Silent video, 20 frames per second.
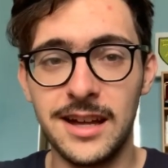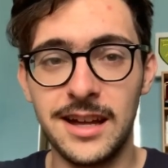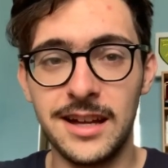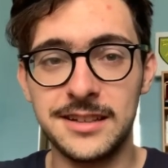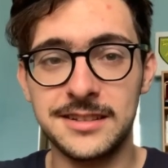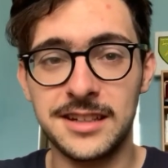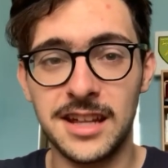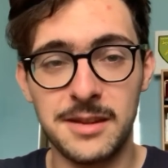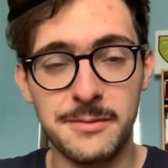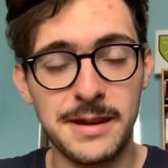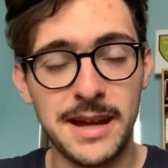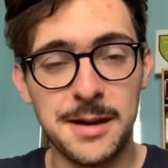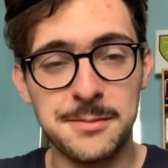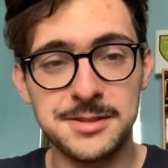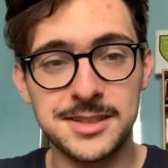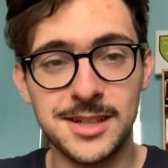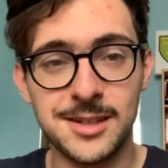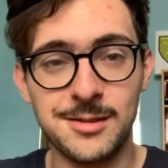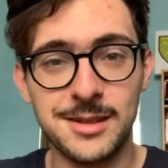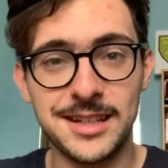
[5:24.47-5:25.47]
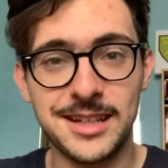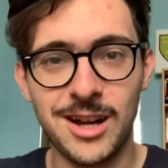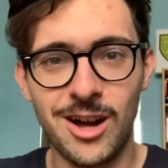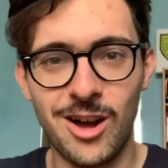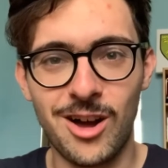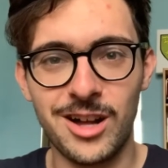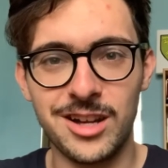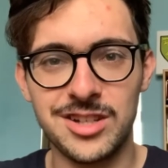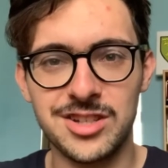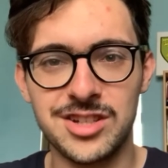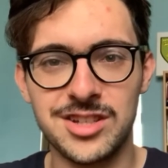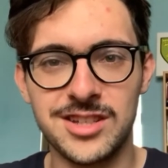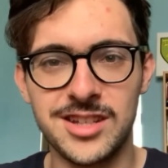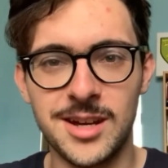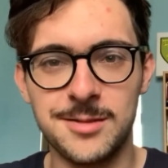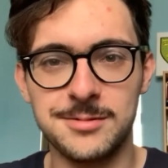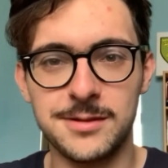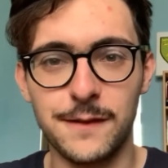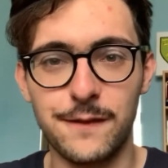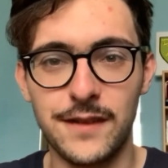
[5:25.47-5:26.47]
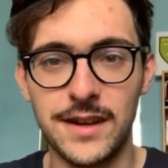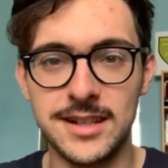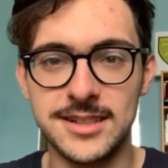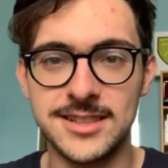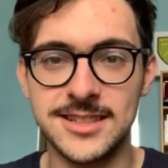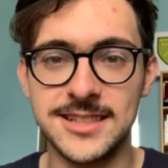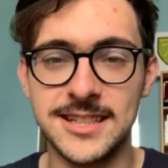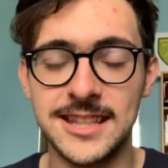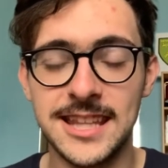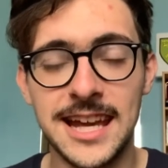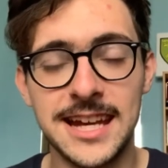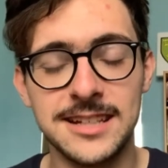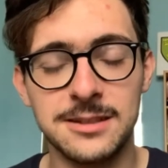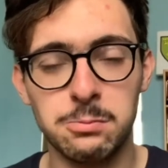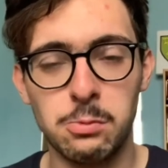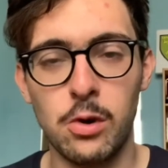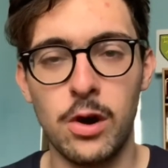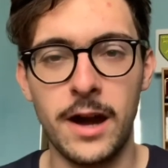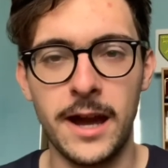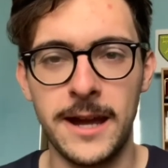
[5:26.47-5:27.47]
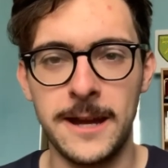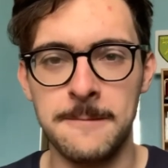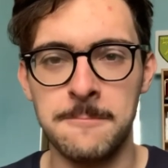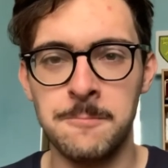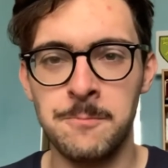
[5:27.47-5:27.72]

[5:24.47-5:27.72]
It's going to be absolutely carnage in terms of fixtures. And that is why